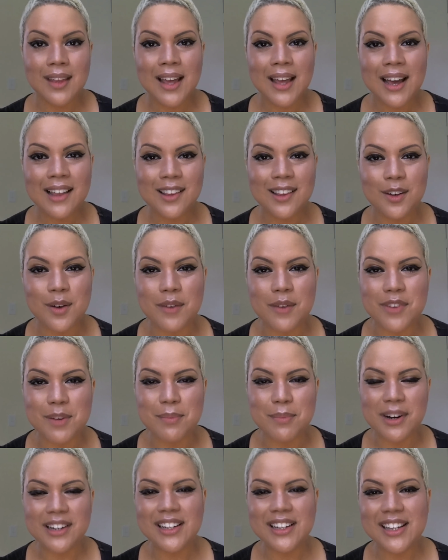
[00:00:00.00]
Hello
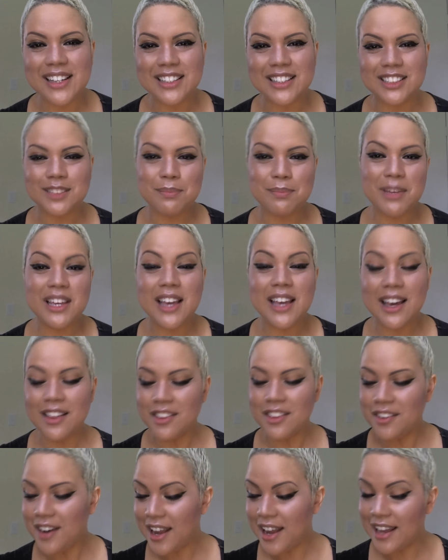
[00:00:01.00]
everybody, it's me
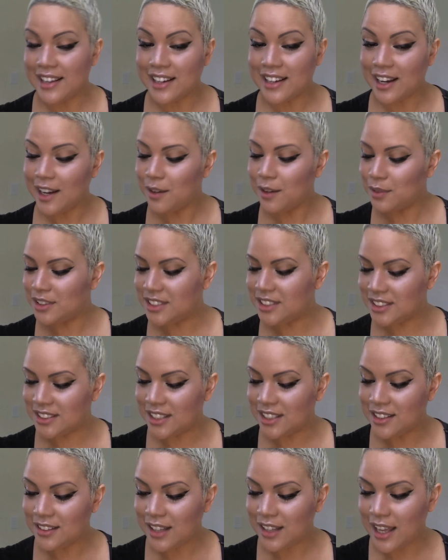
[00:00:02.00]
Heather, and I was
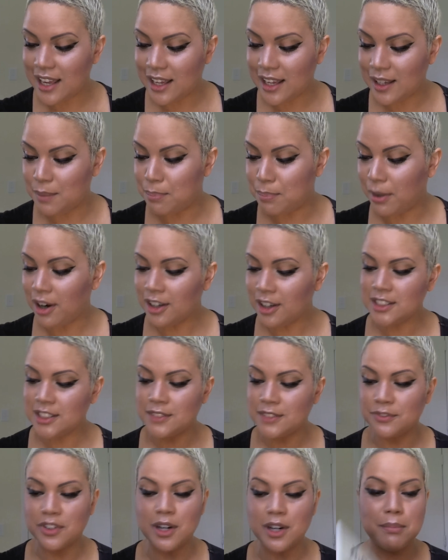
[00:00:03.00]
sent a box
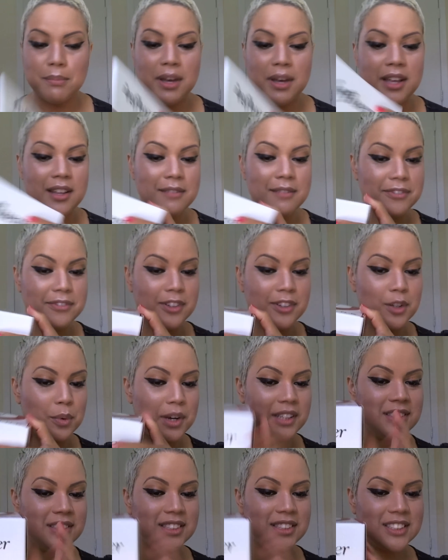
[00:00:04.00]
from
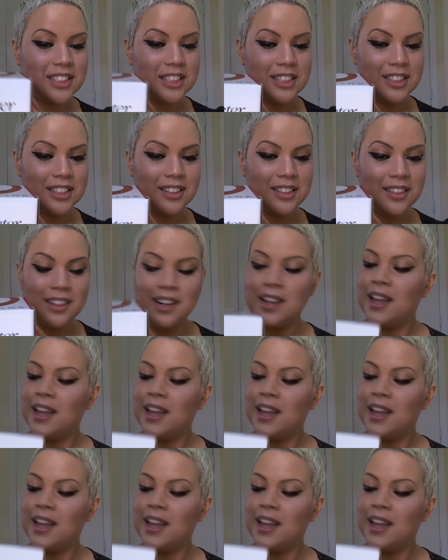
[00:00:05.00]
Influencer,